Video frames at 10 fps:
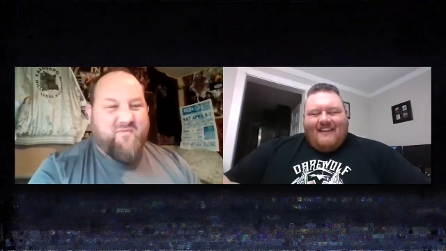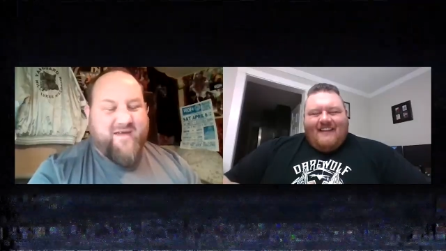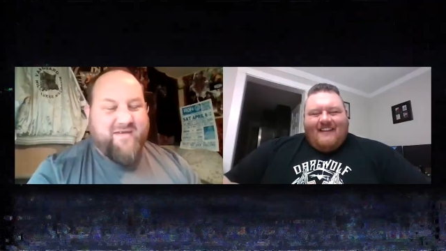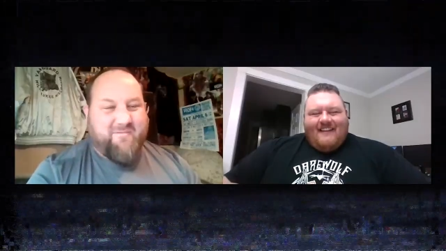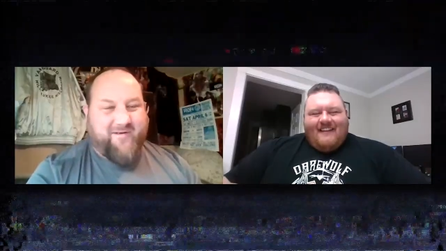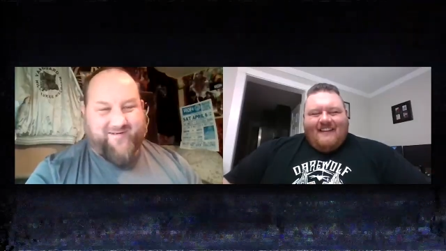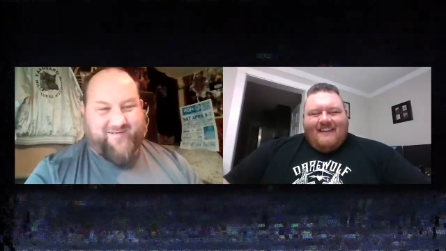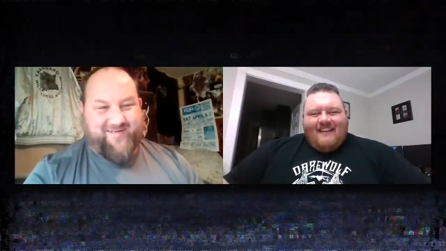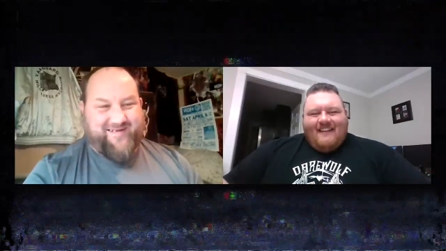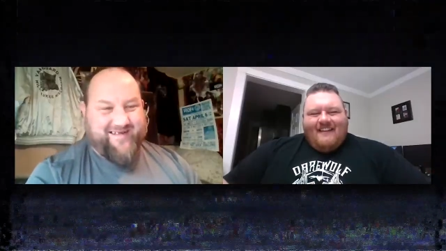
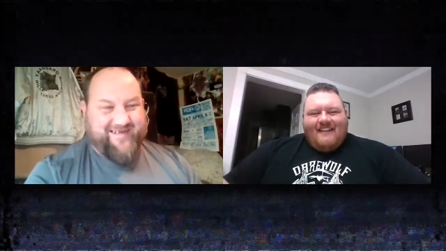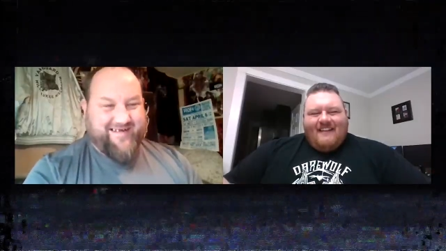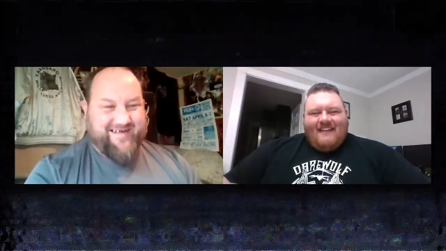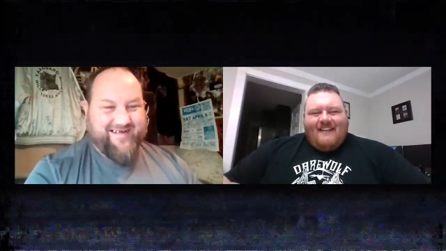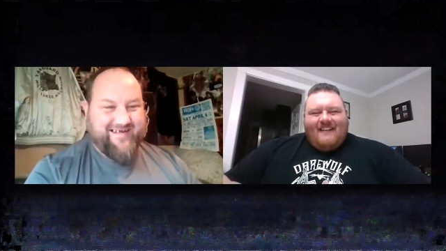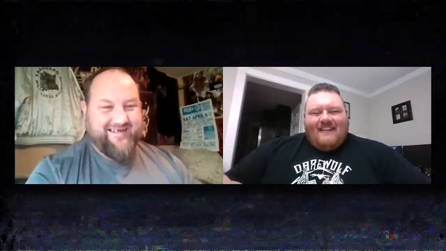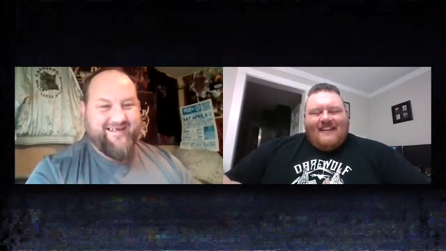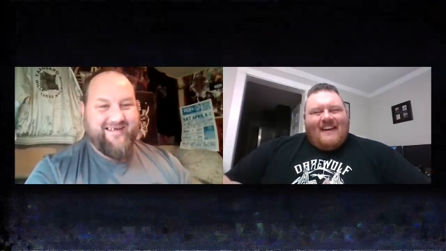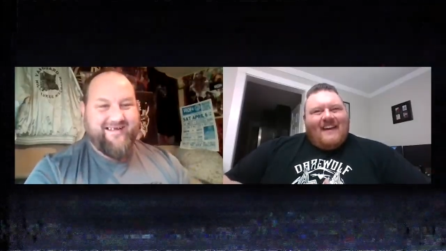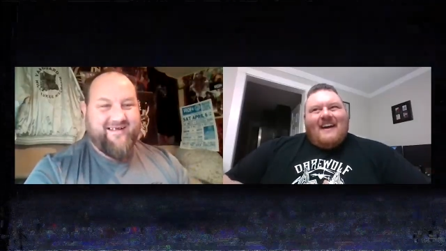Speaker 1: people.
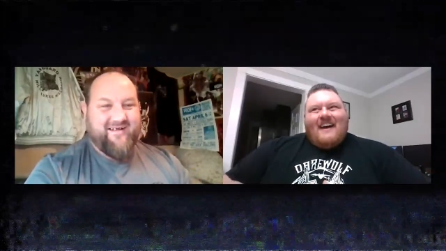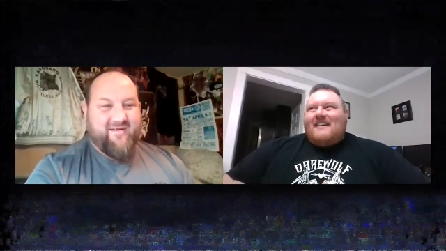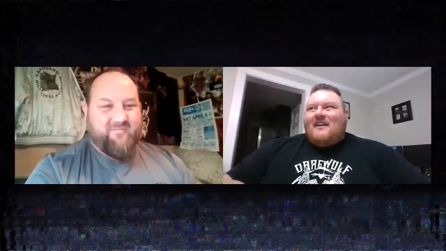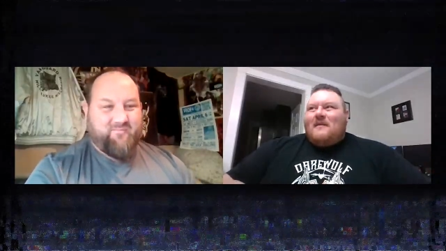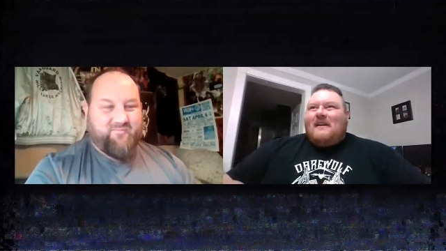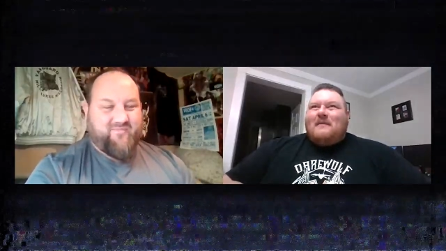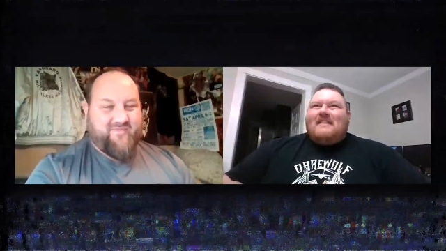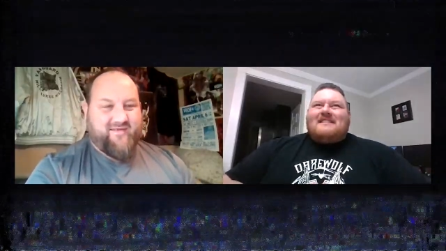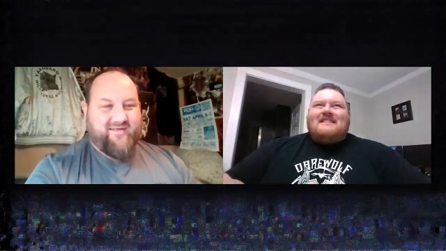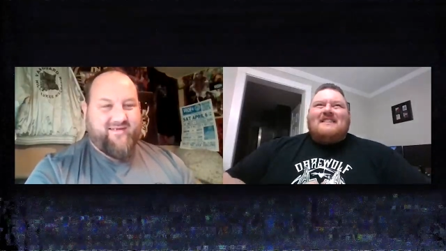
Speaker 2: Yeah, I don't know. I mean,
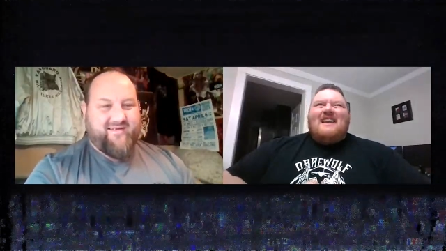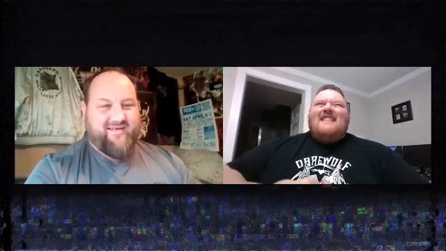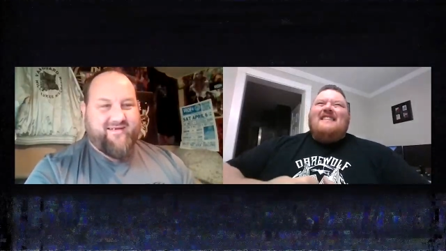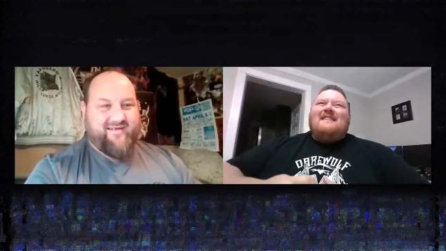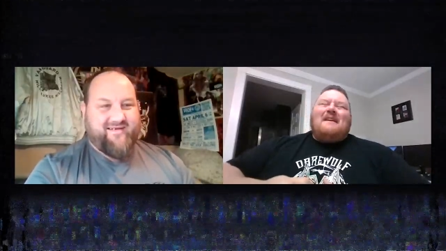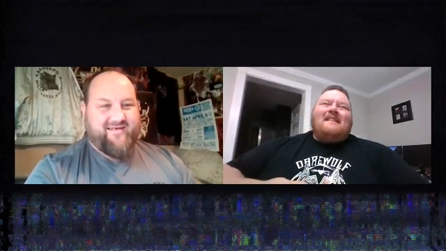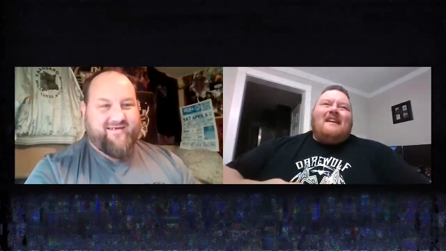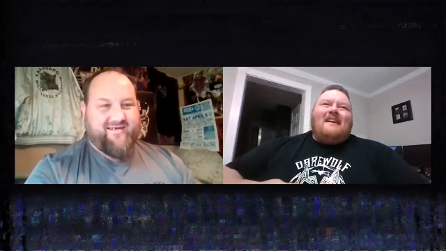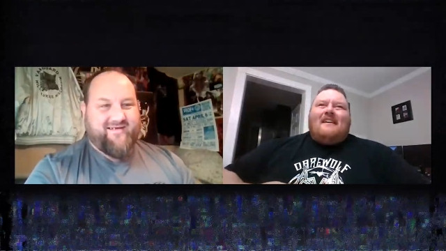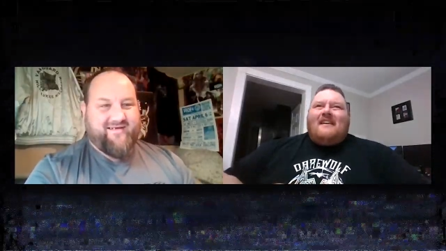this is. I mean.
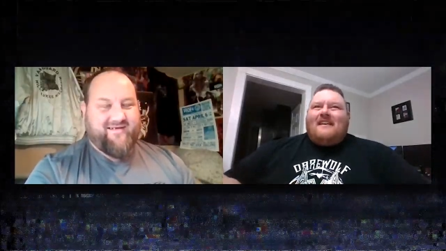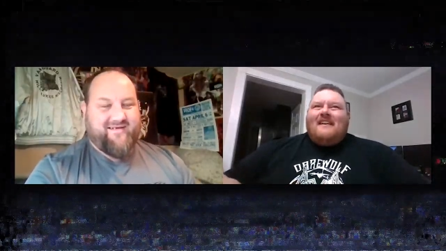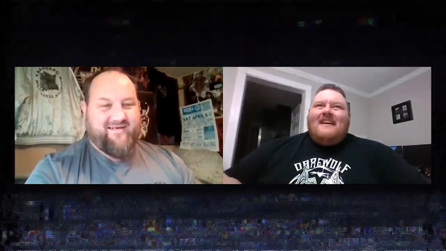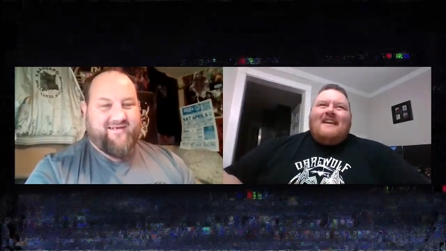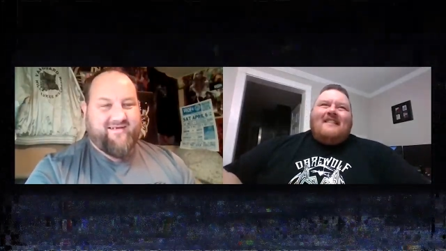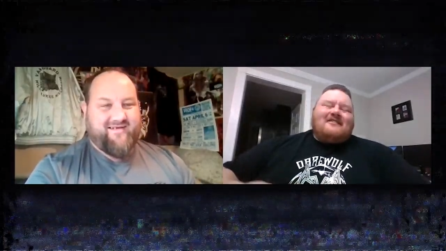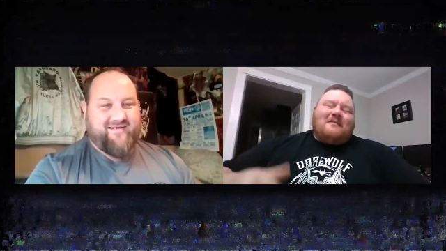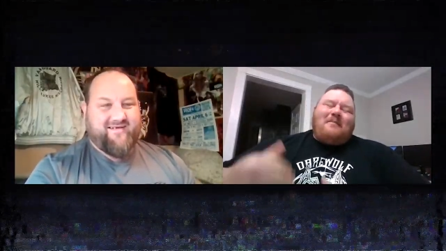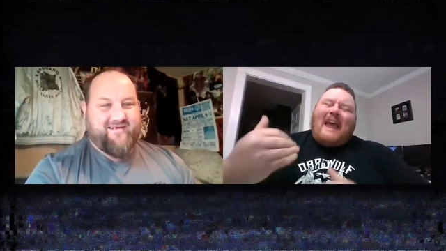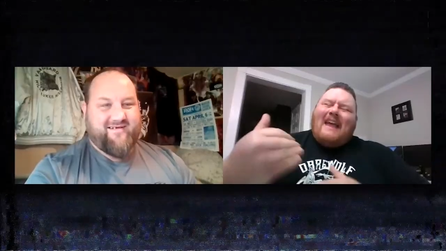Uh, there's
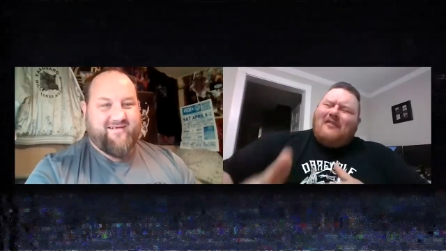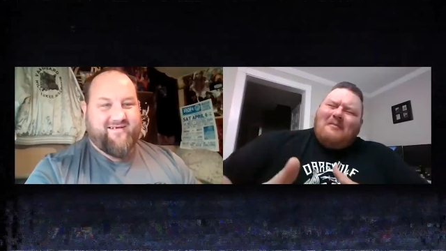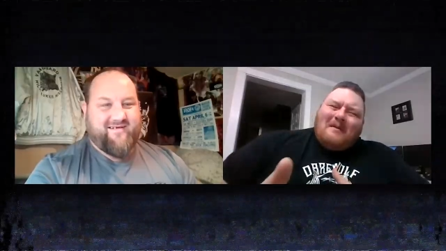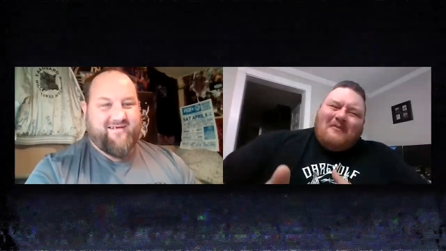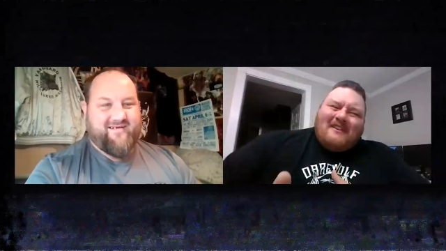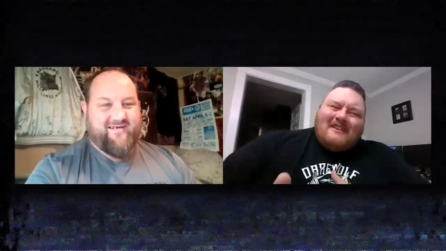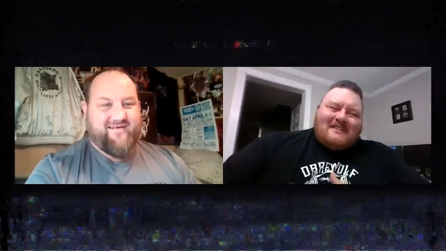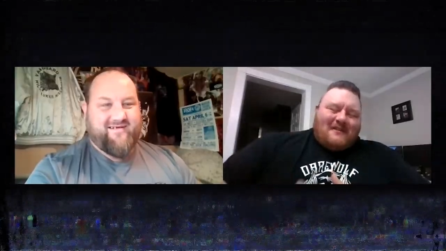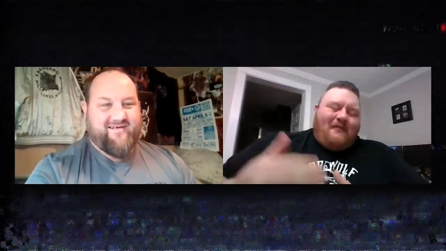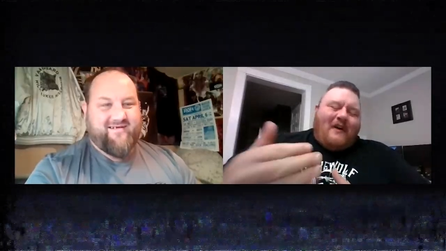some painful memories.
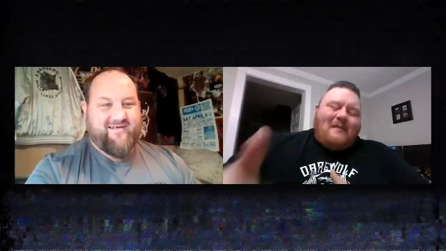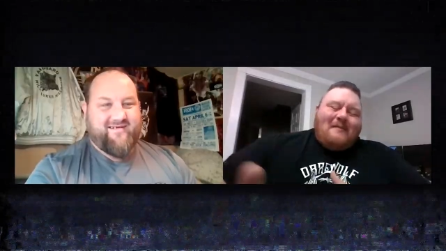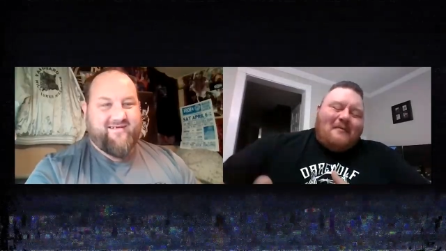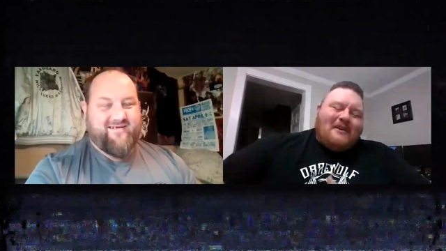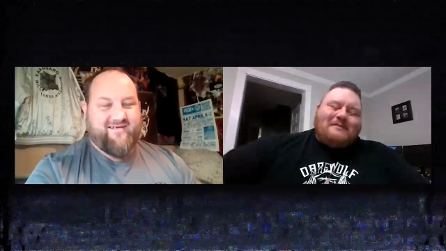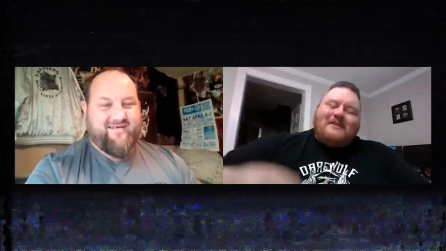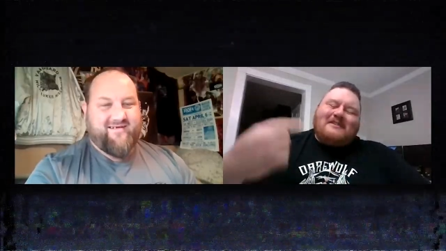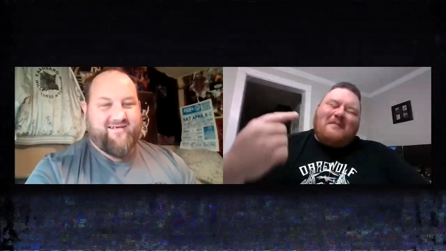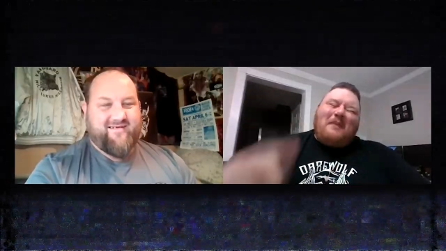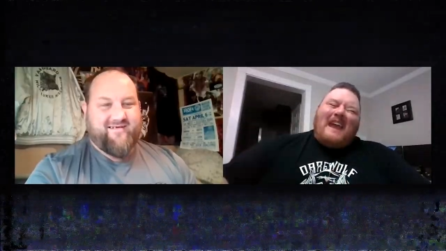There's some fun memories, but there's
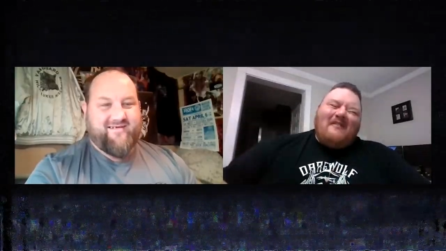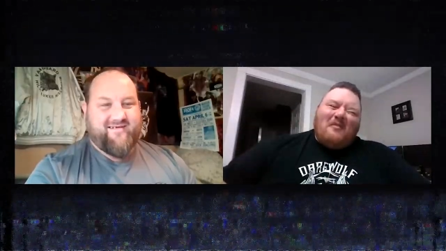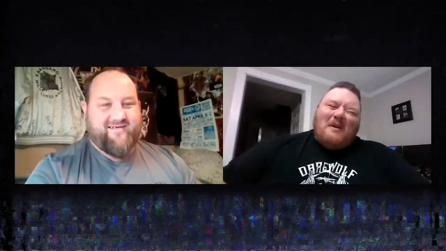some painful